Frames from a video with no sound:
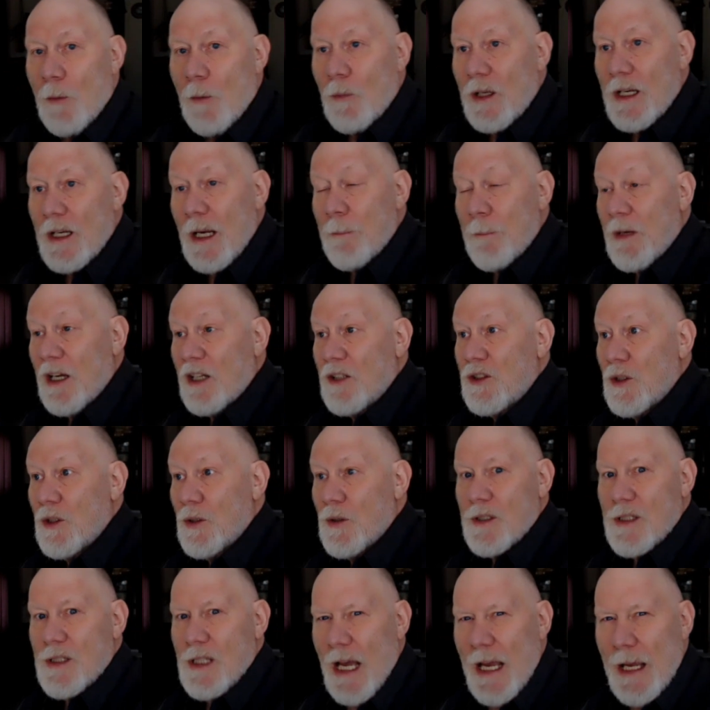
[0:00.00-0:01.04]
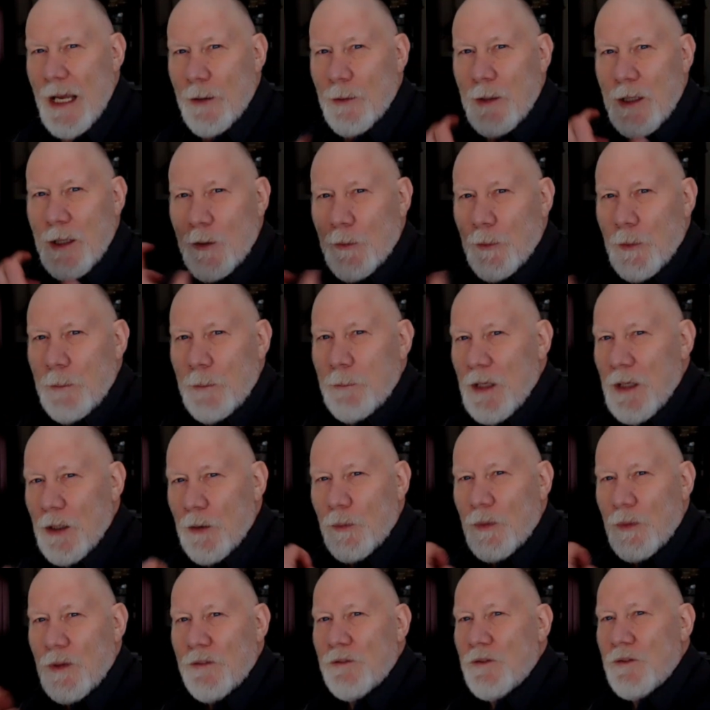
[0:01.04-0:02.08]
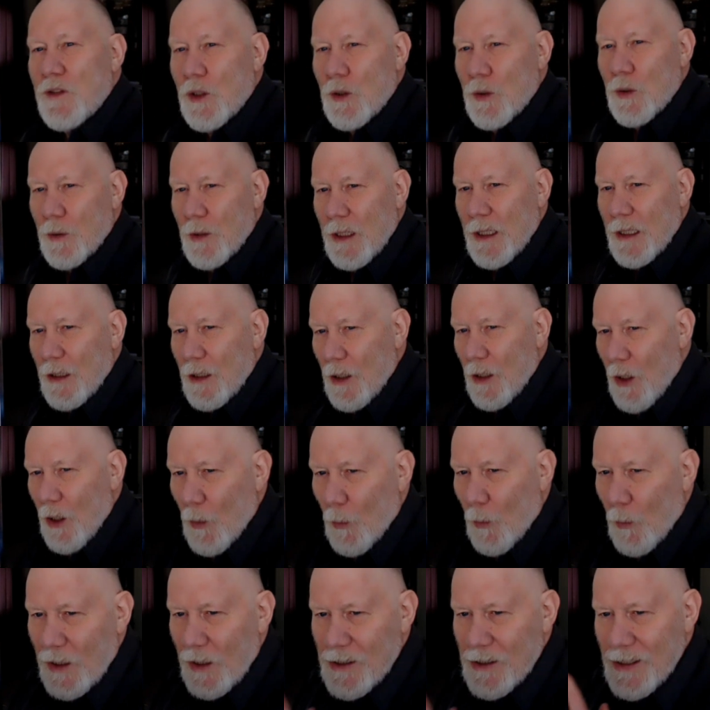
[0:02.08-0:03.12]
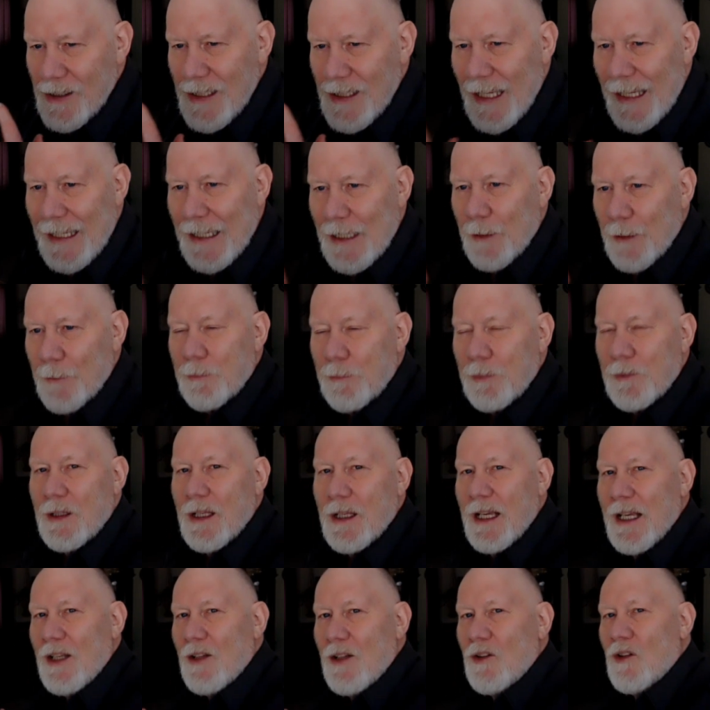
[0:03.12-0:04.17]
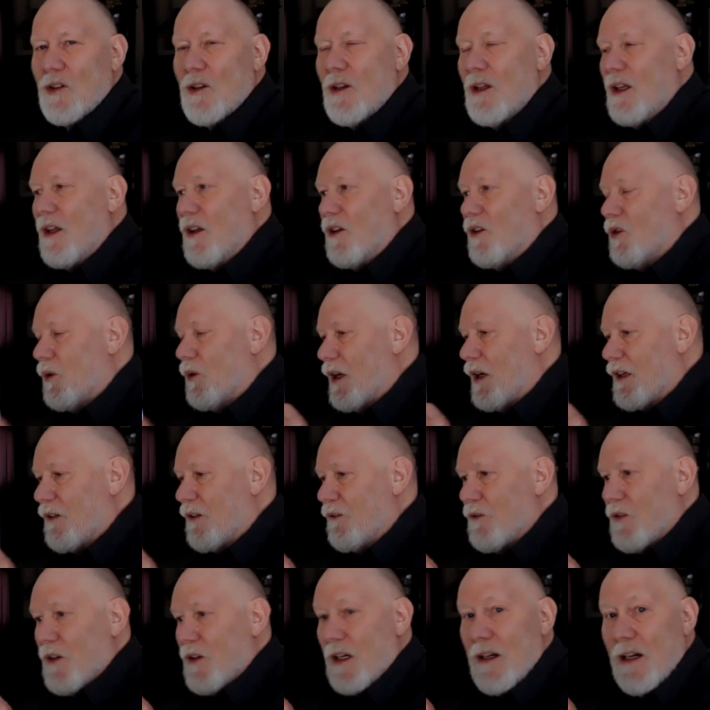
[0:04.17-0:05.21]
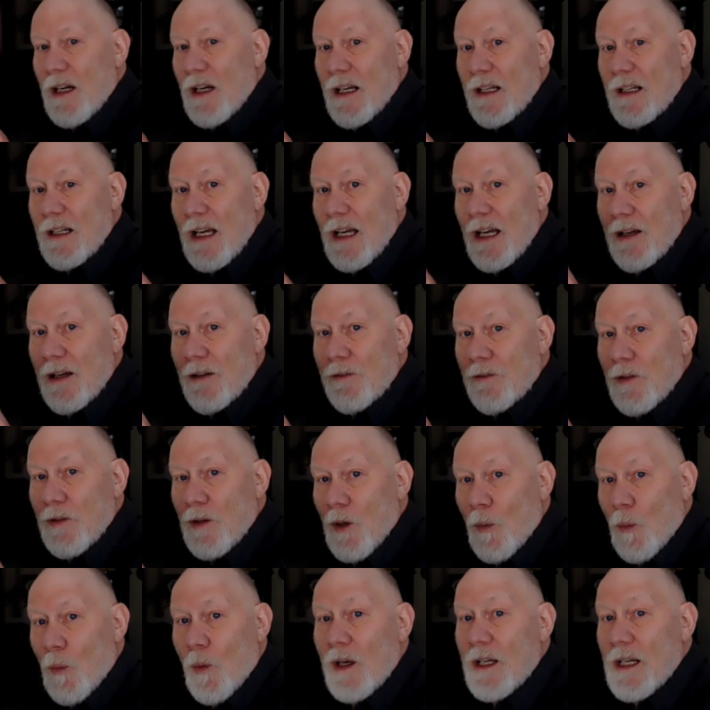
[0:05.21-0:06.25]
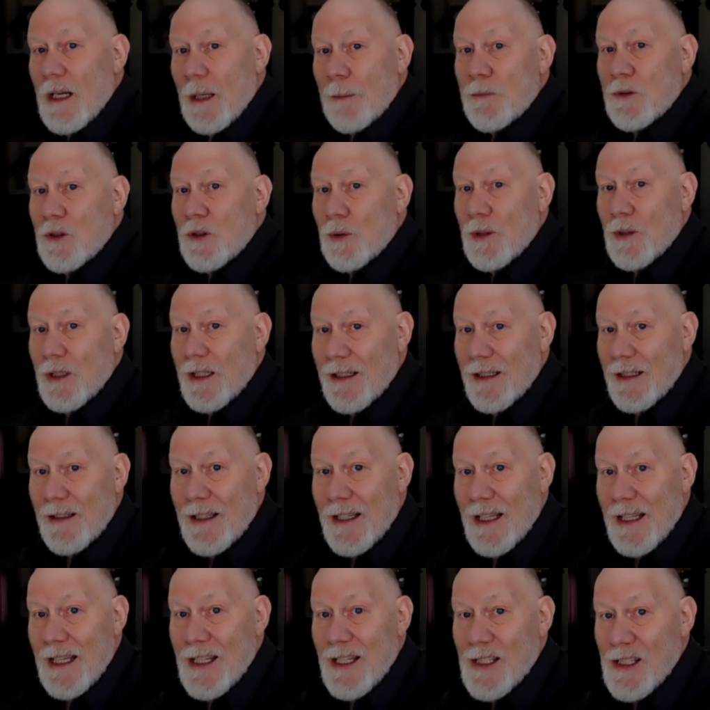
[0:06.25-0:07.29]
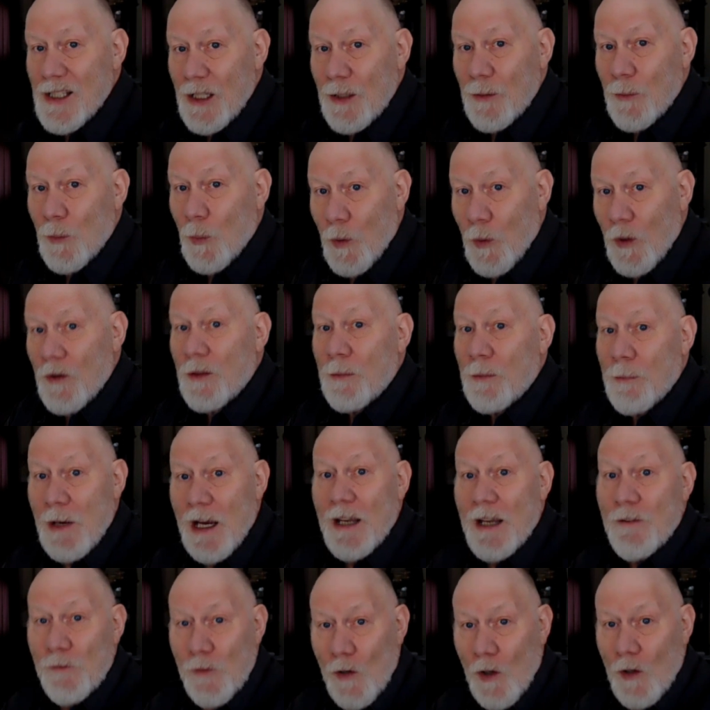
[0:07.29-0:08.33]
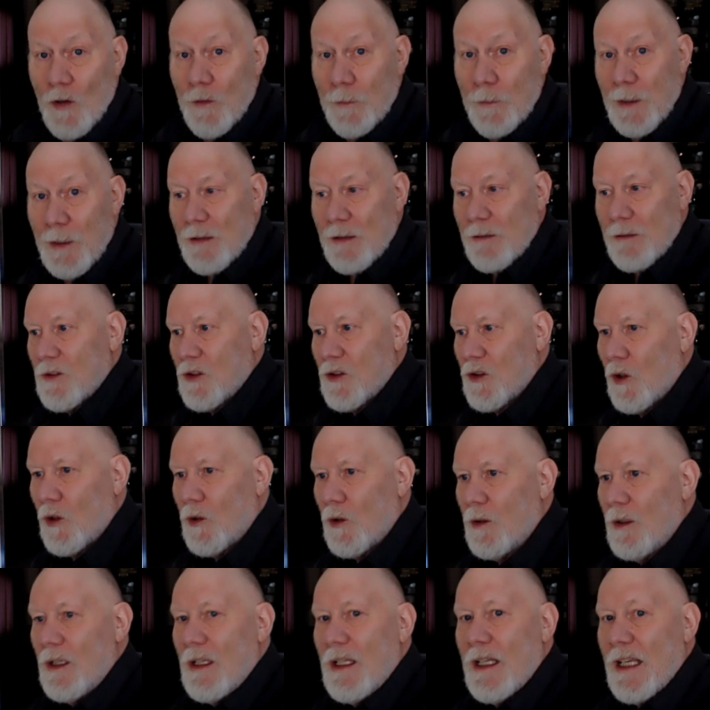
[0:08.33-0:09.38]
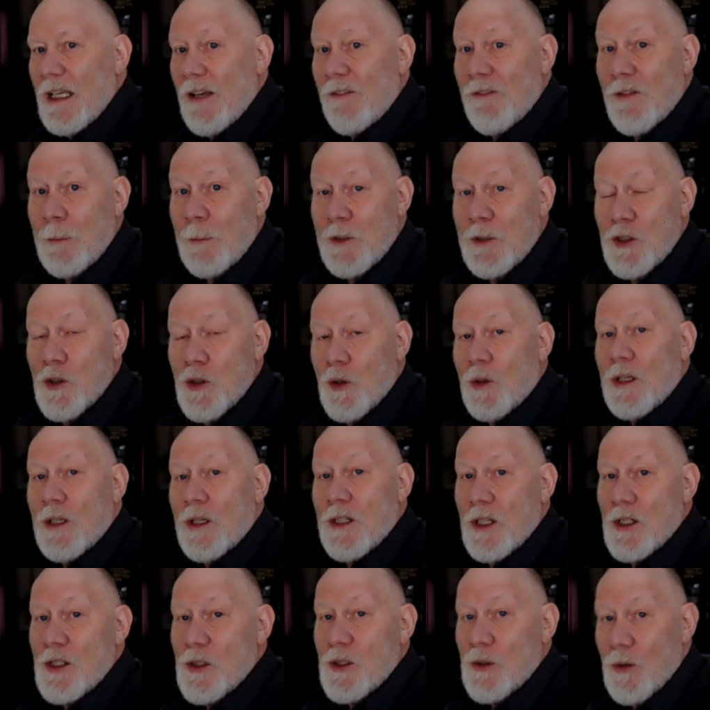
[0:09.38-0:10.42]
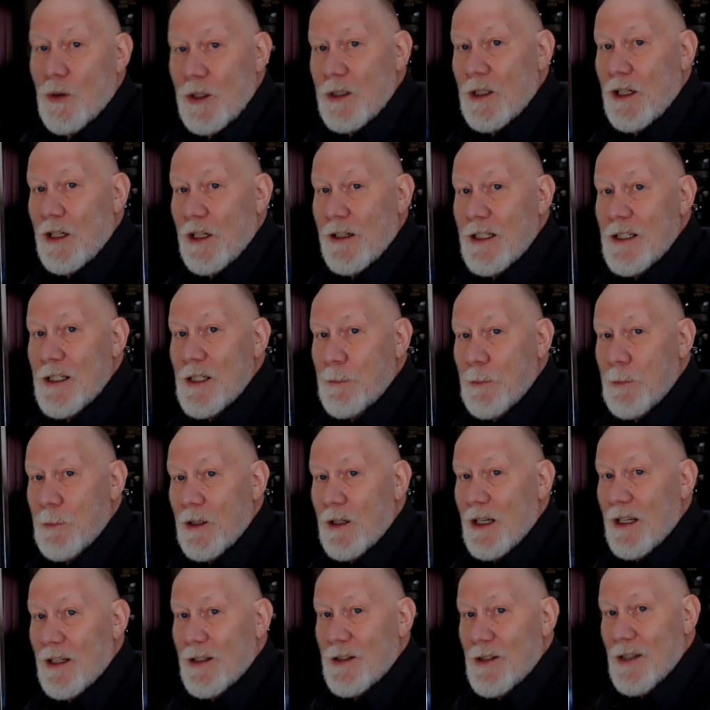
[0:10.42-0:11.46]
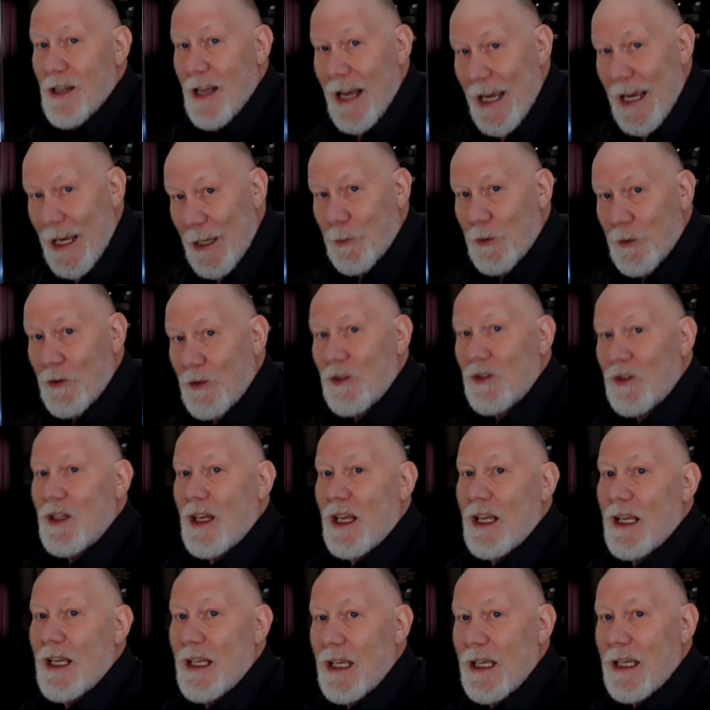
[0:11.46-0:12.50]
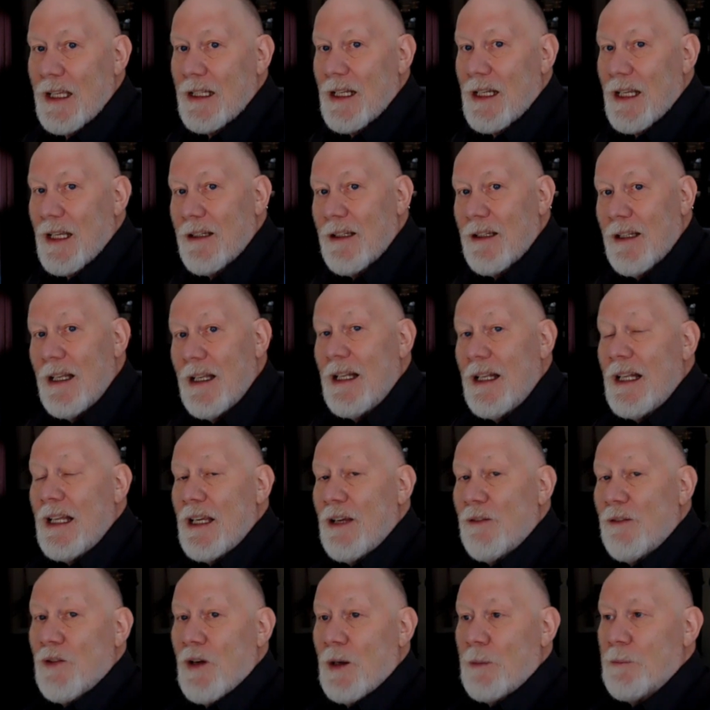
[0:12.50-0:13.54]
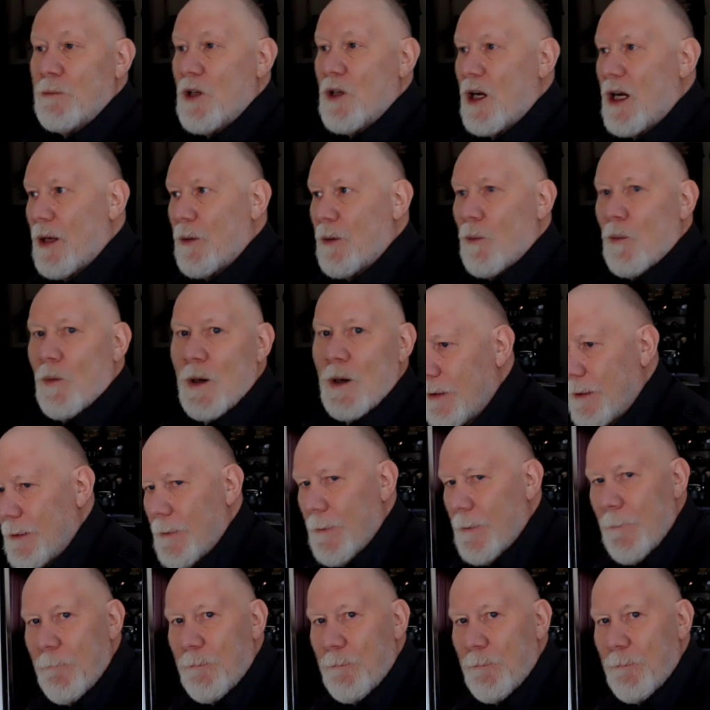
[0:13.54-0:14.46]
what I might do is I'm going to be reviewing what's taking place so I can figure out of what I'm doing, is it worth my involvement? So if I'm enjoying the extraordinary experience, I will stay in it. If I'm not, what,